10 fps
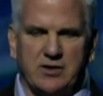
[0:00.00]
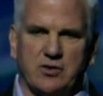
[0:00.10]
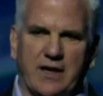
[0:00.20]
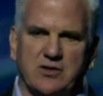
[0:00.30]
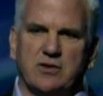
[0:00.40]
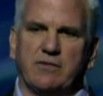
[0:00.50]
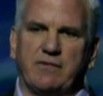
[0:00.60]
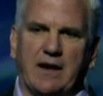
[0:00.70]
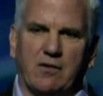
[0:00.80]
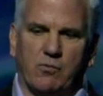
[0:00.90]
and so that's going to
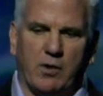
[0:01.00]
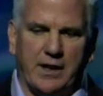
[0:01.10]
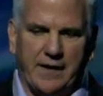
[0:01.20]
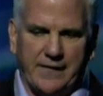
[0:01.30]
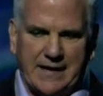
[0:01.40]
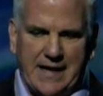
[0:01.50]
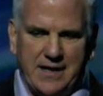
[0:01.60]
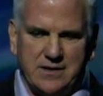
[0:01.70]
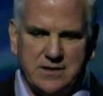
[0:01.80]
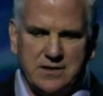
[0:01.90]
follow right on the
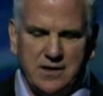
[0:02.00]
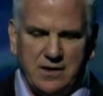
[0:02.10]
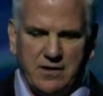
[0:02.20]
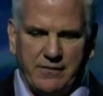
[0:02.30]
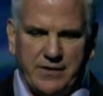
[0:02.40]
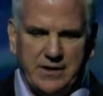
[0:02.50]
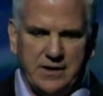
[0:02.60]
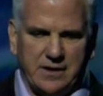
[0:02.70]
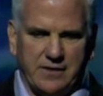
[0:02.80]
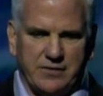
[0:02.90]
cadence of
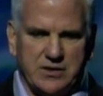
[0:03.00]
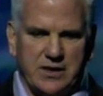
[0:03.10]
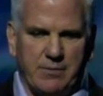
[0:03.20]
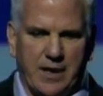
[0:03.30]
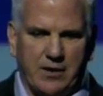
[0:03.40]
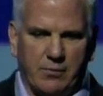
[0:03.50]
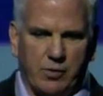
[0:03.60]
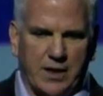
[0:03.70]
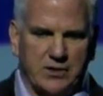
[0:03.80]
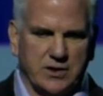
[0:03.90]
the City Modern
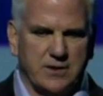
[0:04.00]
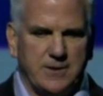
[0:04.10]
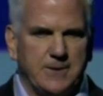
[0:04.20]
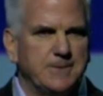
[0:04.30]
project.